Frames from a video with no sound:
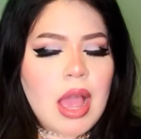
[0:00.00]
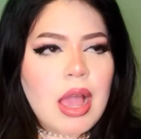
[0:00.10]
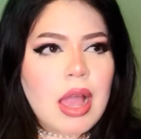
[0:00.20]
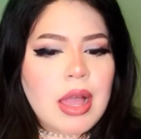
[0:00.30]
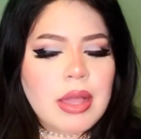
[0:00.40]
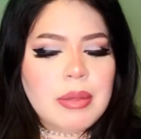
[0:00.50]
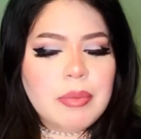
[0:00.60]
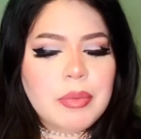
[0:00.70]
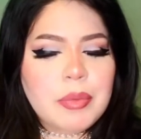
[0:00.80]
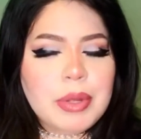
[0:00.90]

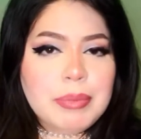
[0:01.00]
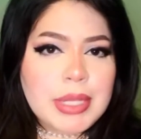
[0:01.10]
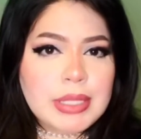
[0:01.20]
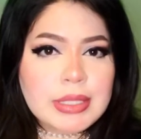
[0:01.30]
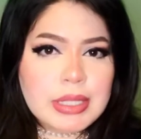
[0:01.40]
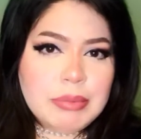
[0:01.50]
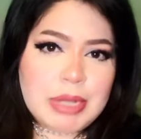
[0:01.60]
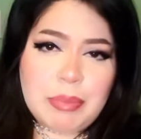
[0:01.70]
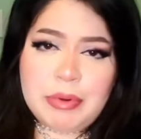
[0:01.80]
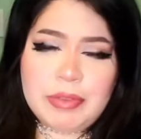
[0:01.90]
One being sleep
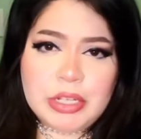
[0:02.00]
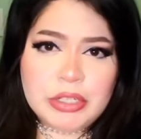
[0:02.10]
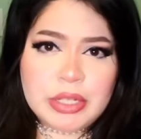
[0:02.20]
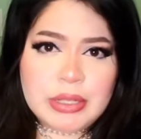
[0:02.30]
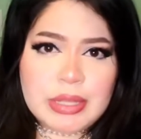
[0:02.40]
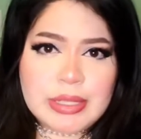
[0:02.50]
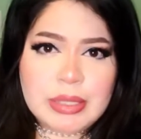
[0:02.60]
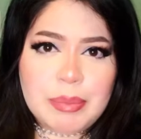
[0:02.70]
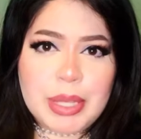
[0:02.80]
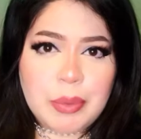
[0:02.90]
deprivation. That's a
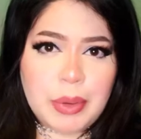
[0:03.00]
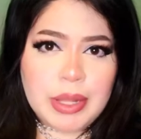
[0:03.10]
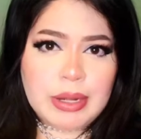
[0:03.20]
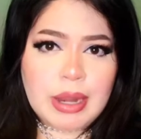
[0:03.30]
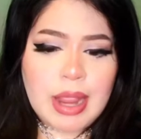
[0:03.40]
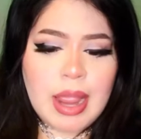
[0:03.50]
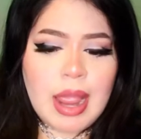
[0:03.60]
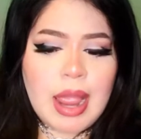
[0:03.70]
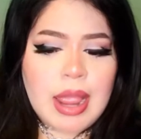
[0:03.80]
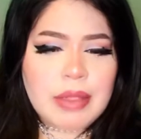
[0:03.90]
big one.
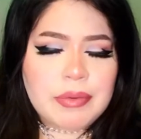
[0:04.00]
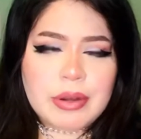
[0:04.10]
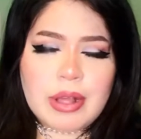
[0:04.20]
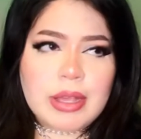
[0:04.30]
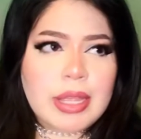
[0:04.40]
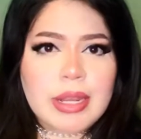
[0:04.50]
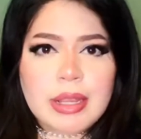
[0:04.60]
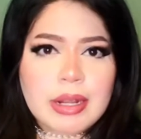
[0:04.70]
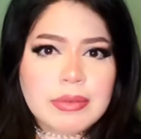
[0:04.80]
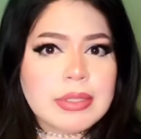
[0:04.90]
If you're not getting
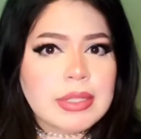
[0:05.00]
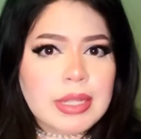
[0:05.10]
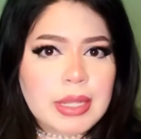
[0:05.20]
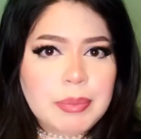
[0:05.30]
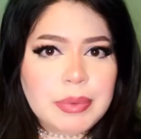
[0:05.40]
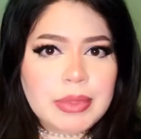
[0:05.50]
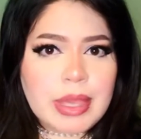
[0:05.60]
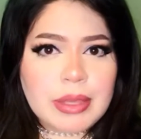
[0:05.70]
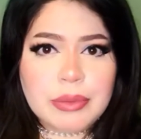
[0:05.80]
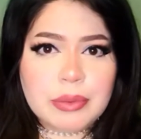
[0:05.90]
enough sleep,
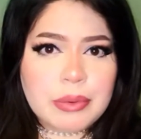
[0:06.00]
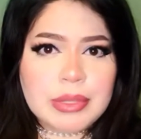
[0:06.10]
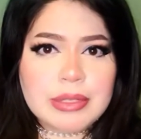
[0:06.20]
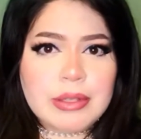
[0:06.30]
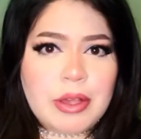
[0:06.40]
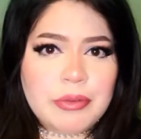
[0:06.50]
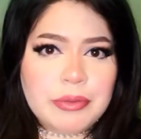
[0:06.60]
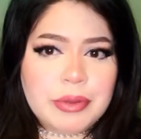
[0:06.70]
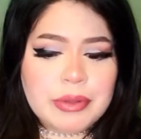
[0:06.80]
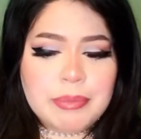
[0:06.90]
that can throw things off
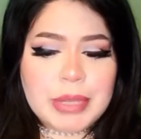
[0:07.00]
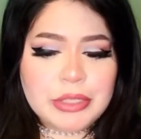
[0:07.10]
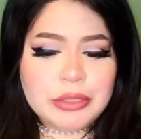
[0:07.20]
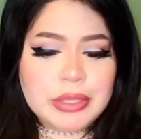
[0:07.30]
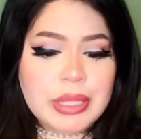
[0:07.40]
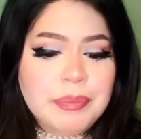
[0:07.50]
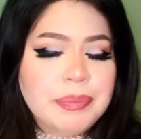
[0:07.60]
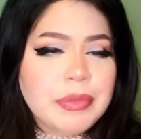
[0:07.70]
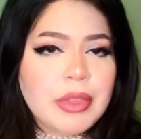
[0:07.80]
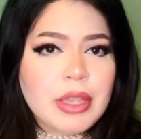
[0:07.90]
majorly.
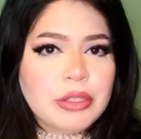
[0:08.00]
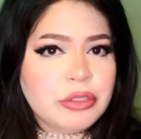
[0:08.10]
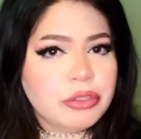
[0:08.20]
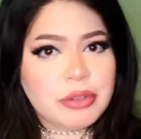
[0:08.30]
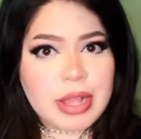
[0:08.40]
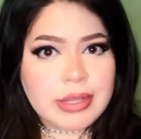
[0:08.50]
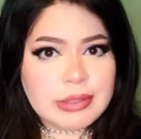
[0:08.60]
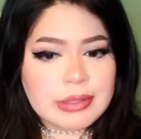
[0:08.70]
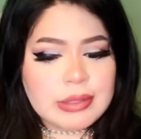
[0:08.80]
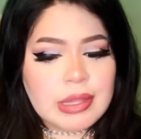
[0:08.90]

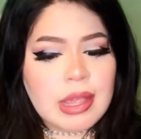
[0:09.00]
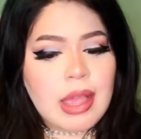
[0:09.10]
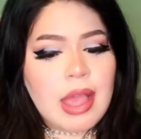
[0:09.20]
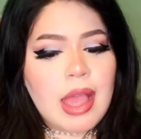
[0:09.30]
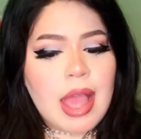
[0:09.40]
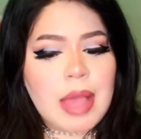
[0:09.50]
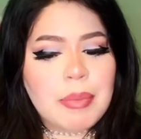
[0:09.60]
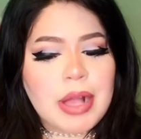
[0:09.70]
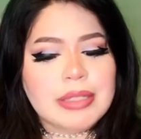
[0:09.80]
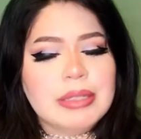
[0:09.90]
Stress, and
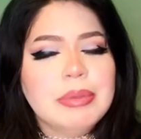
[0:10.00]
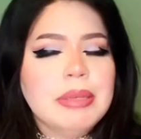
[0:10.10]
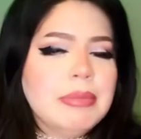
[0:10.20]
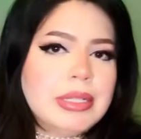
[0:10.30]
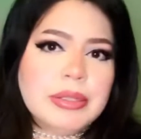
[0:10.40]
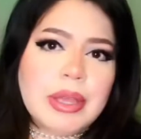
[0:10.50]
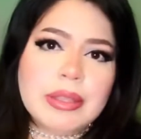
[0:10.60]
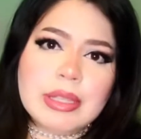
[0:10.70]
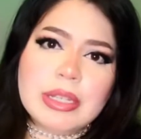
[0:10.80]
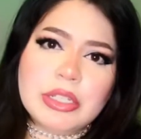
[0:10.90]
possibly mental health
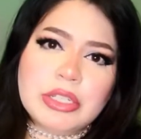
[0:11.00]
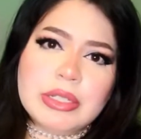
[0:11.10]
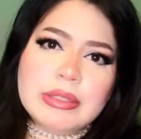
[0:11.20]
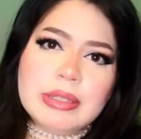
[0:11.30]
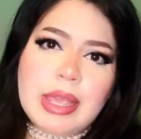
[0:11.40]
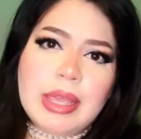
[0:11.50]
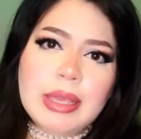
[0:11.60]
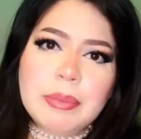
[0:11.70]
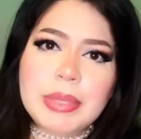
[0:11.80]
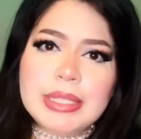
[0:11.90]
conditions
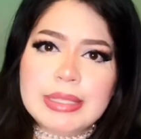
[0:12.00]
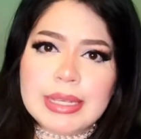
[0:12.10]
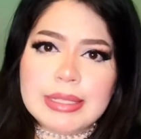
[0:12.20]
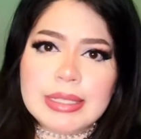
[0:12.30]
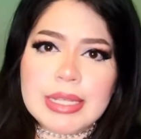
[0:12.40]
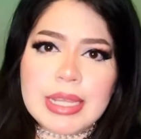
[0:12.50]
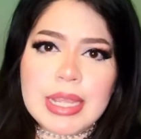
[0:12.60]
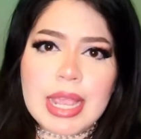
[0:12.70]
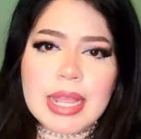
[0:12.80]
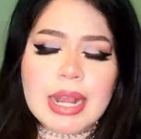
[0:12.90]
like PTSD, and I